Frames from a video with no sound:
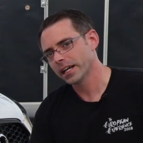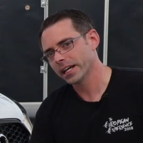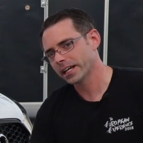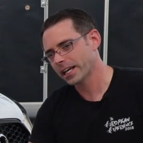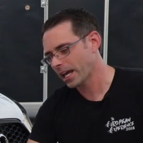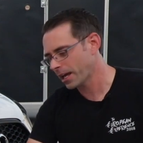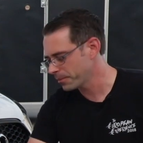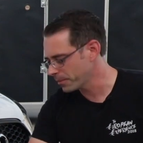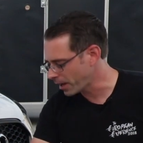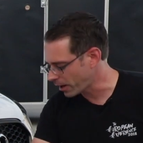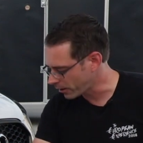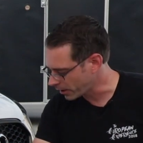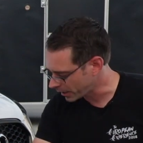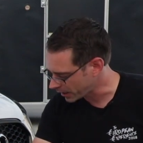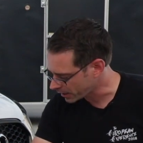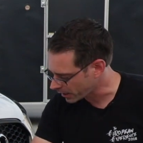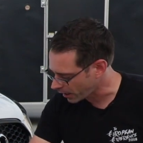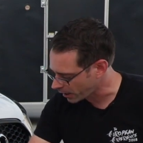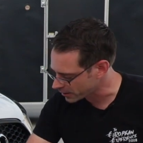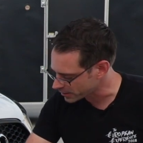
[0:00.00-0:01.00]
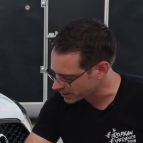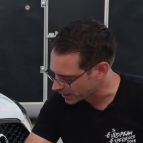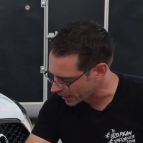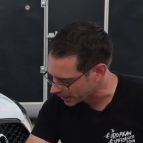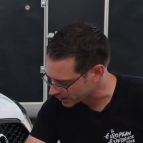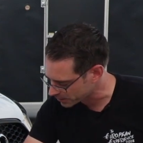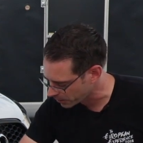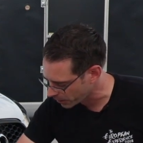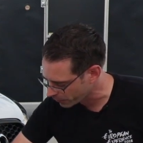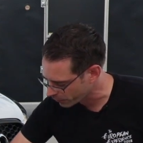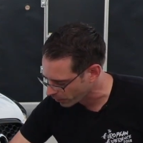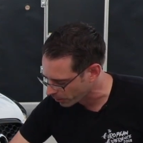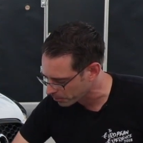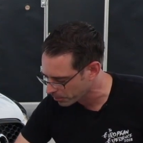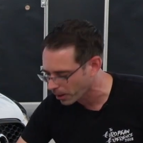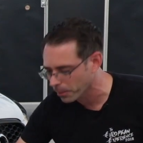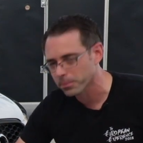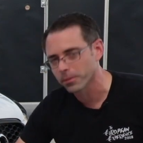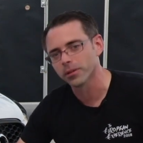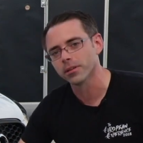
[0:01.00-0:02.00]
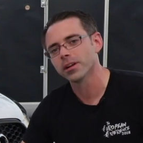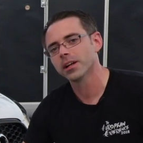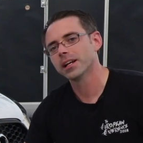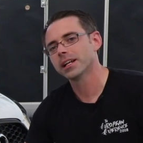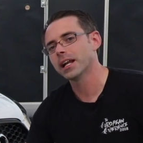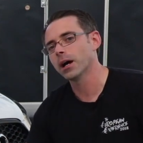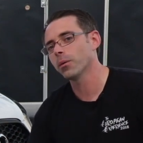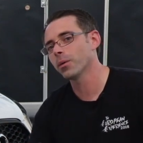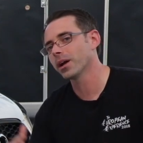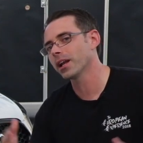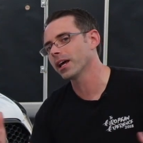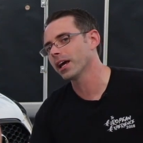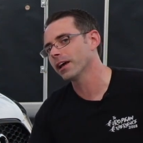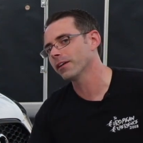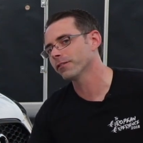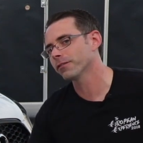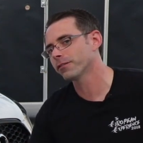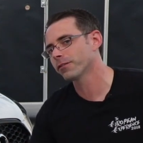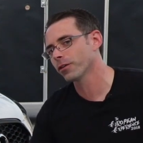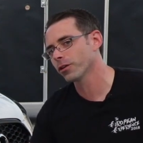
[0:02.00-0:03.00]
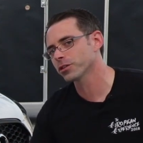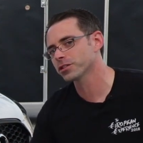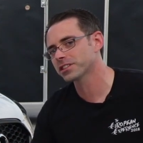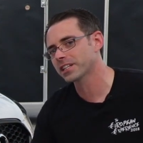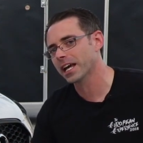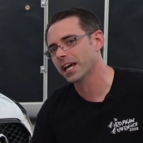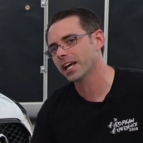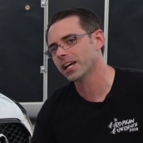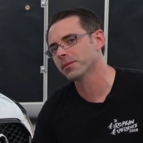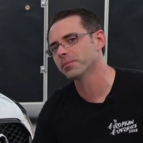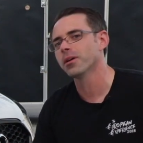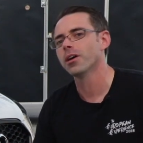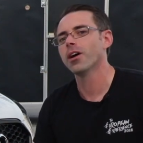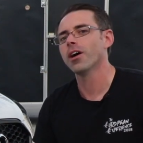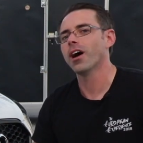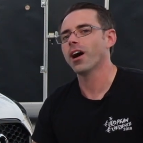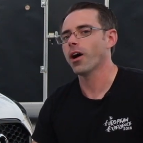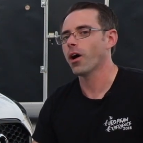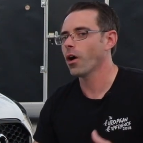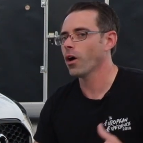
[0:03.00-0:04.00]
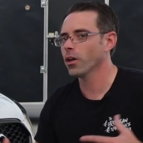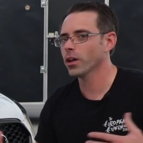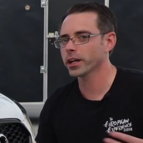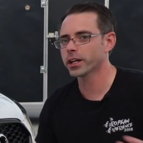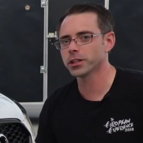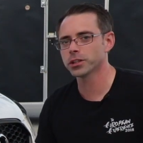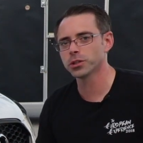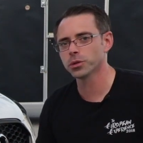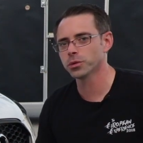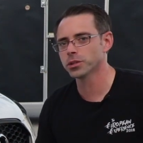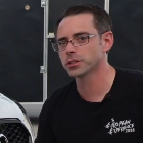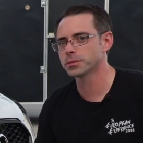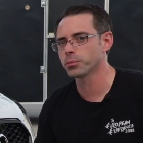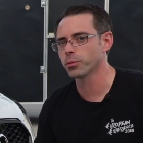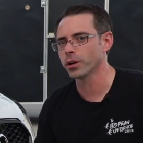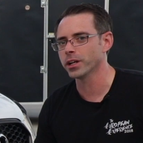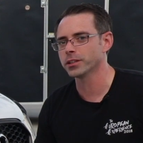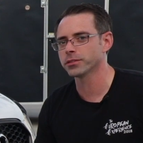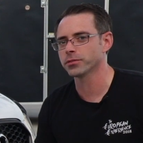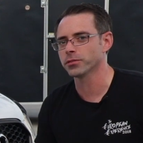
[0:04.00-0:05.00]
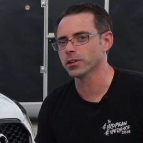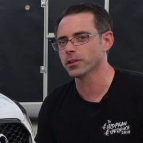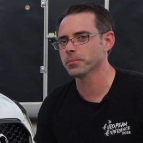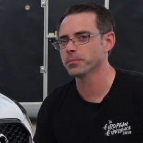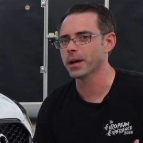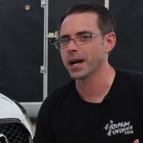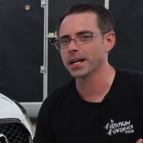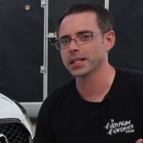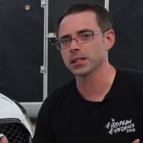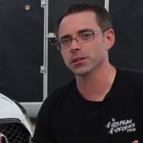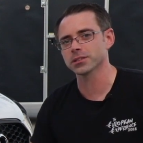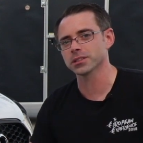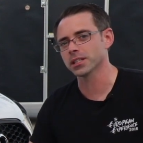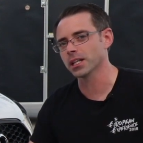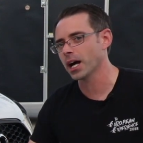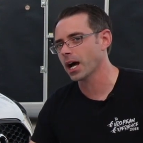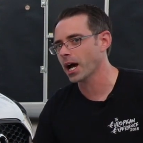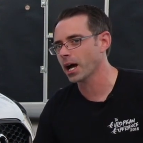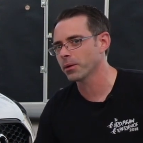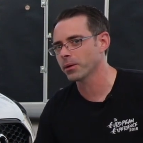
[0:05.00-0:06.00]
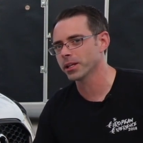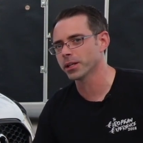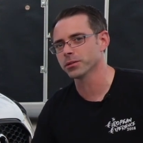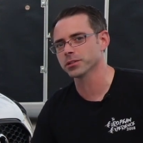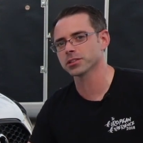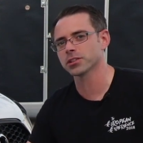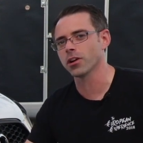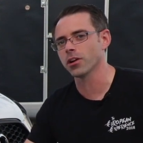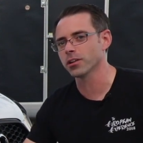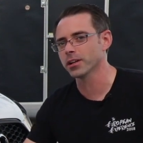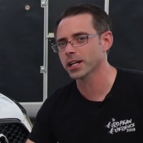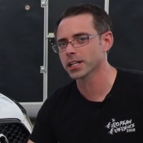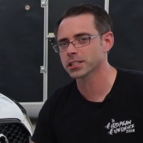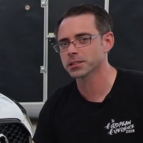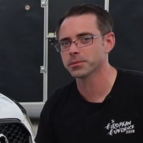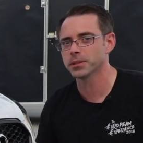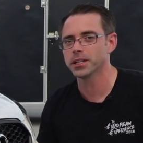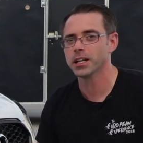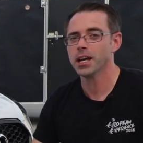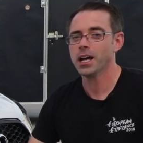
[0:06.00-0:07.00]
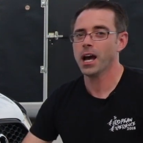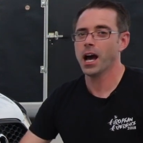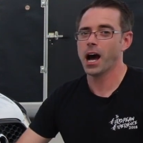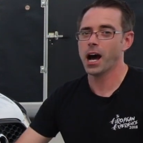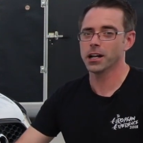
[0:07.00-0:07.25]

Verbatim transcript: It came out and contacted my front bumper. Now when it first came, all I could do was brace for impact. I was on the highway, there was a car next to me.